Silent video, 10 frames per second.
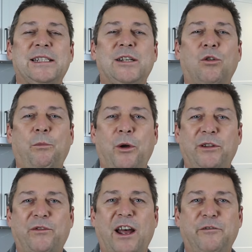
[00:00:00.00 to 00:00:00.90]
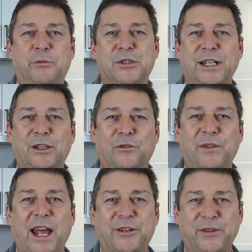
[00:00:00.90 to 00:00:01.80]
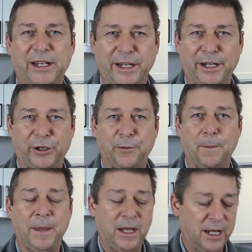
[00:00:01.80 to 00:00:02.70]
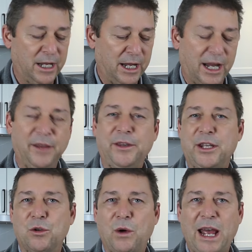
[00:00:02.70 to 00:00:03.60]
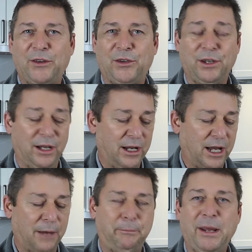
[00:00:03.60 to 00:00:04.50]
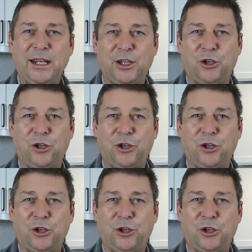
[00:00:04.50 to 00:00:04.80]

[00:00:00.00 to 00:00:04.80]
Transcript: 0.5% of nitrate in it. In the US, a pink